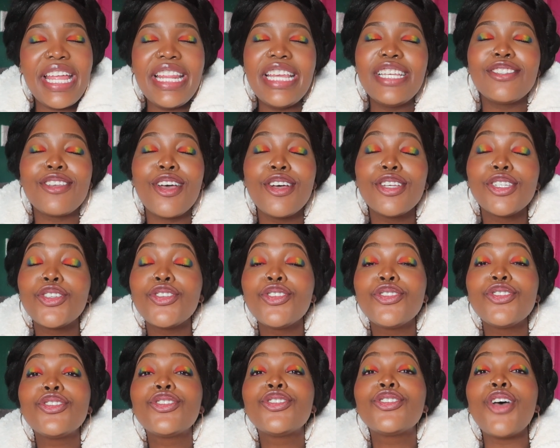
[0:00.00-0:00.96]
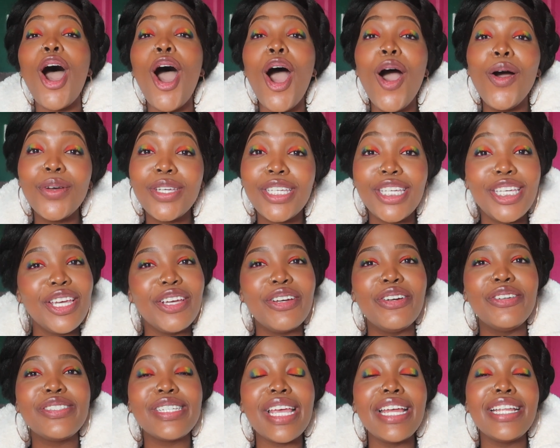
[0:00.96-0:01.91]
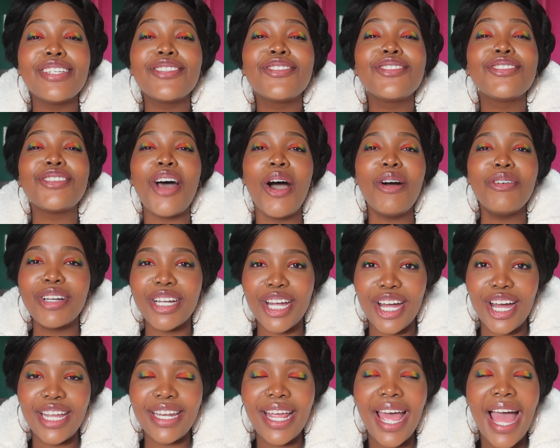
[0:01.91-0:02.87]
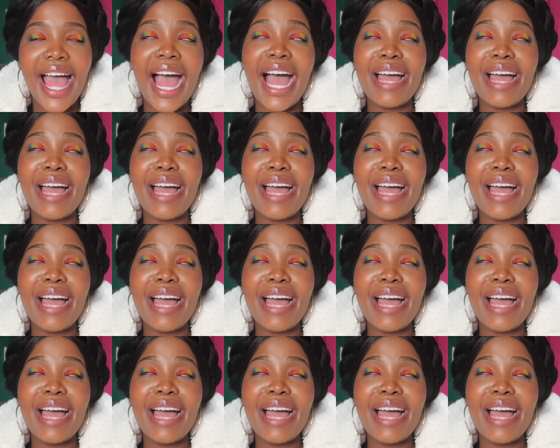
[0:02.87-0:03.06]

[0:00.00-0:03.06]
It is so cute. It is so good.